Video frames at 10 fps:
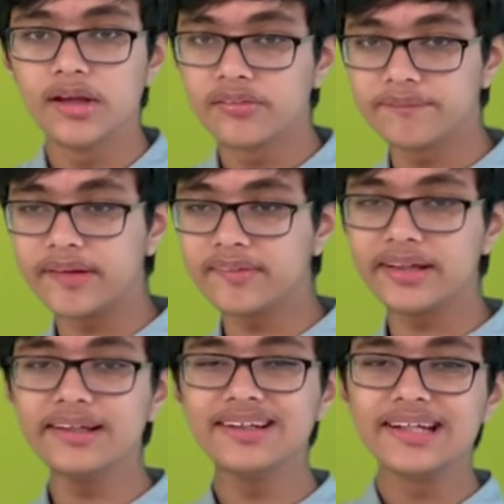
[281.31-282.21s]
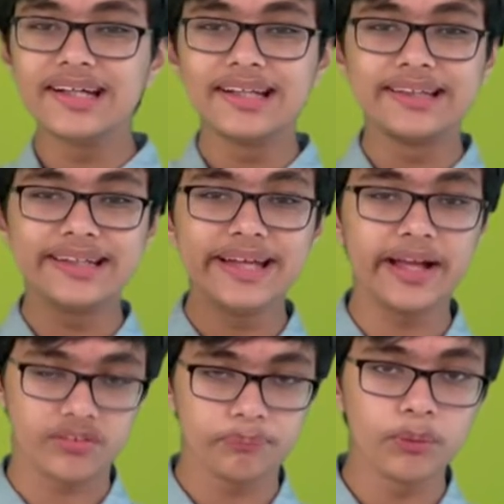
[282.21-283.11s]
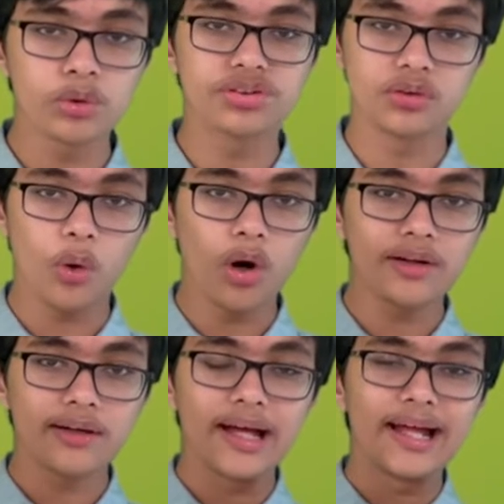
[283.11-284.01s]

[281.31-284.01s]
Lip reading: So basically, the explosion or